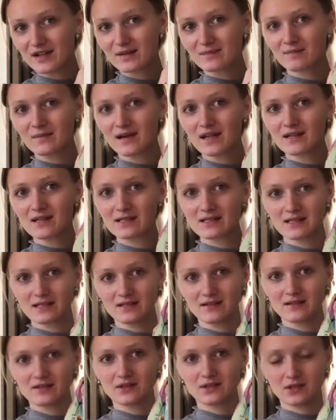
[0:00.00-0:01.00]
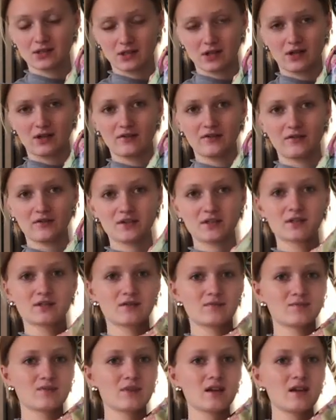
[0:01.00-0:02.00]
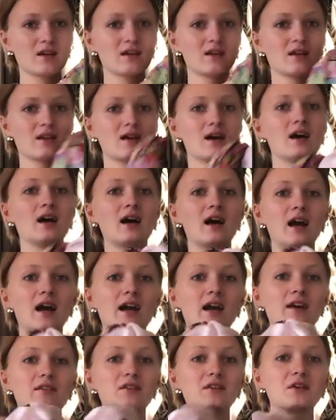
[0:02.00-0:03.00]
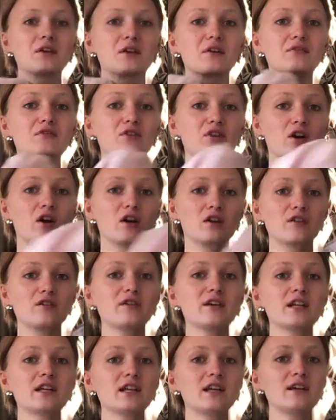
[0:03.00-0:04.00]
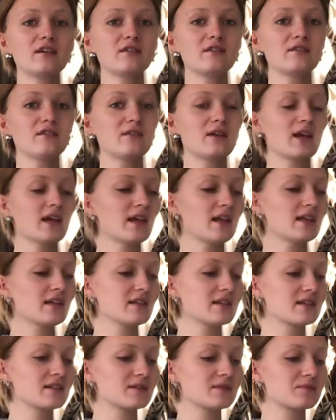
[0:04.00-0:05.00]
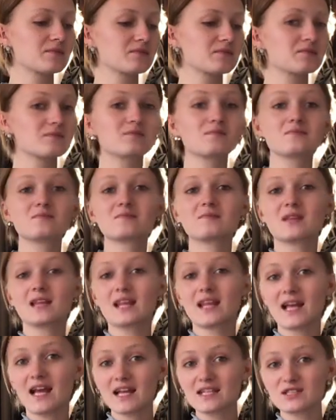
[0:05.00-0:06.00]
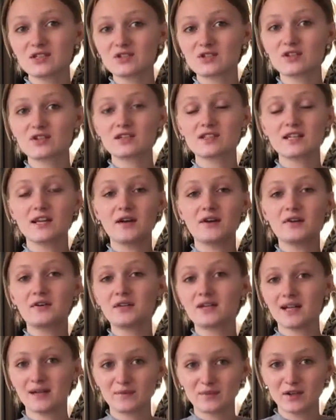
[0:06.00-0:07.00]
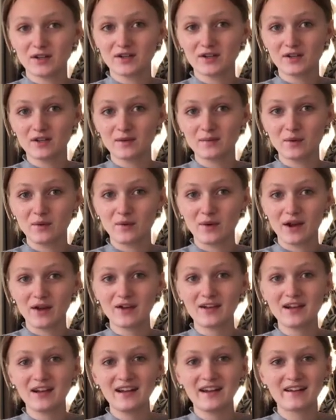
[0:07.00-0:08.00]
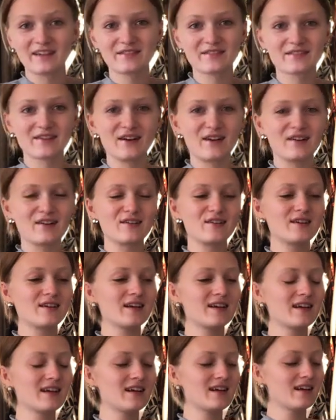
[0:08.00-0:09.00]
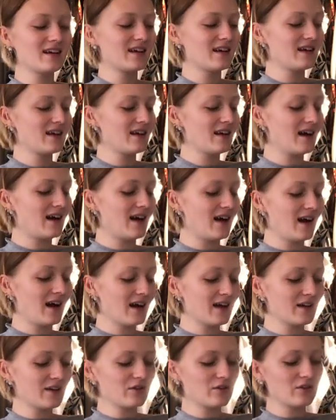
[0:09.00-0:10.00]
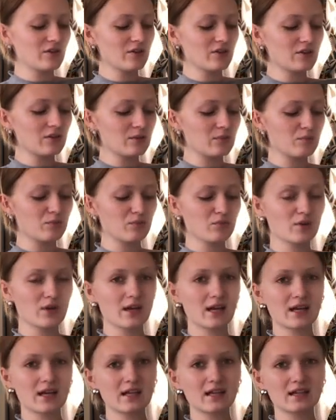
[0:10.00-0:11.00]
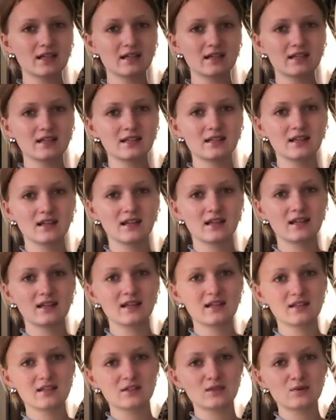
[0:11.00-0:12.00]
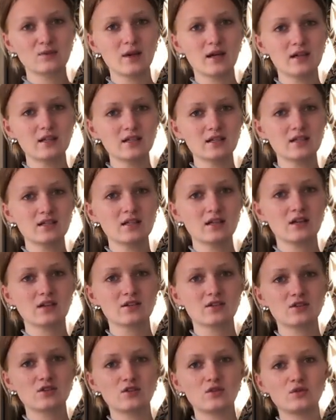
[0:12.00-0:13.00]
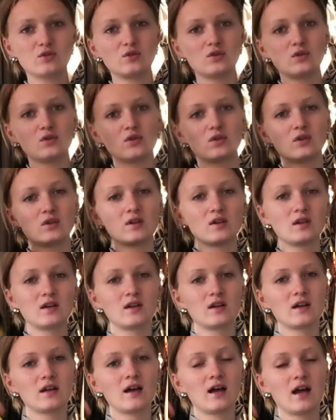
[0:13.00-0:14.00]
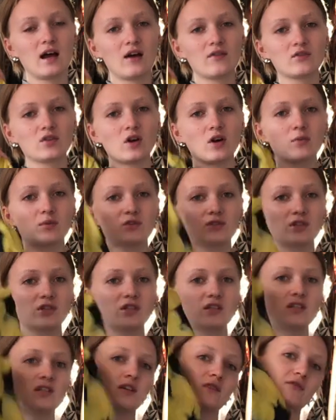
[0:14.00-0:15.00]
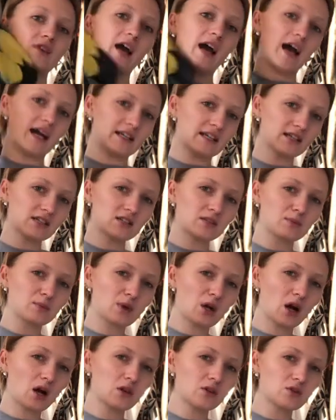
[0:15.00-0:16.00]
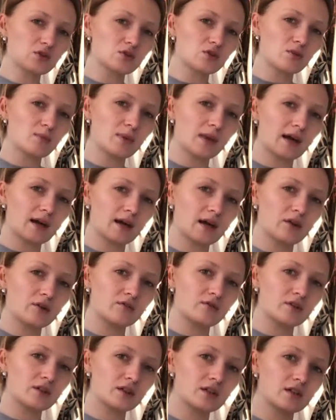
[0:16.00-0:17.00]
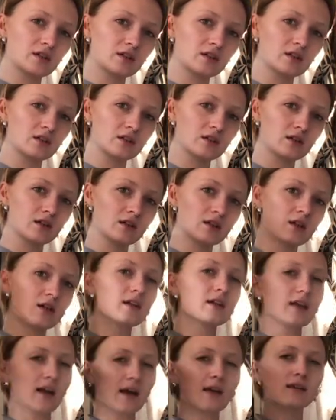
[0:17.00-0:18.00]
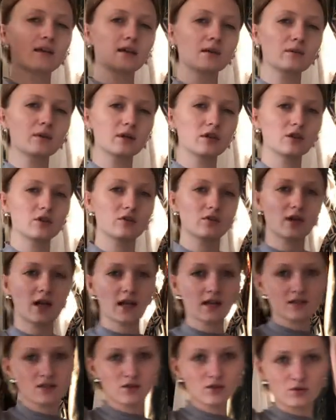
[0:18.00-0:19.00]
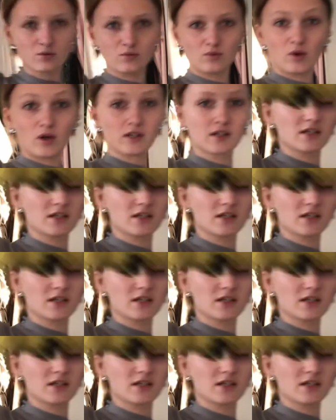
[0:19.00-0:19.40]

at my silk scarves. I have a lot of color in here and as it turns out I'm not gonna be wearing a lot of color. I could bring this one just to have the opportunity of adding some color to a black outfit. Yeah, I think I'm gonna do that. So one